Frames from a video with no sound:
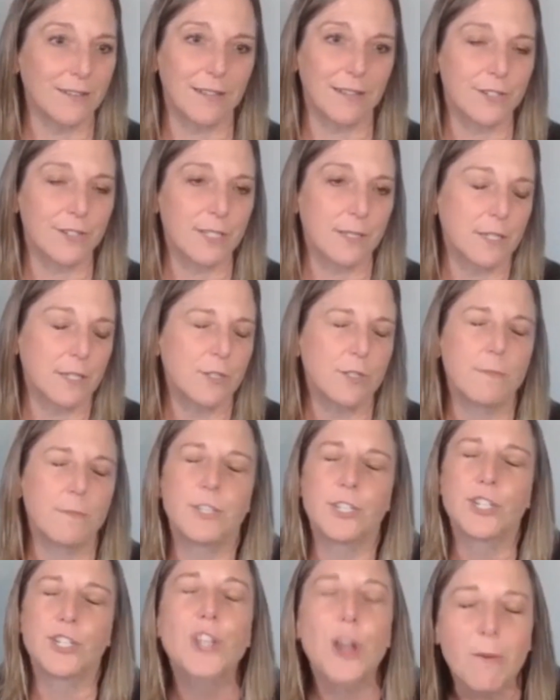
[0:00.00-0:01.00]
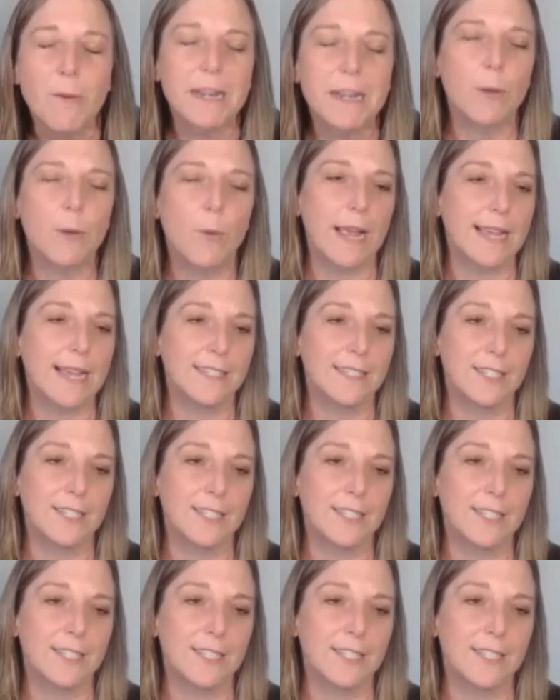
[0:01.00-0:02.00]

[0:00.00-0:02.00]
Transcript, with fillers: There, there's so many ways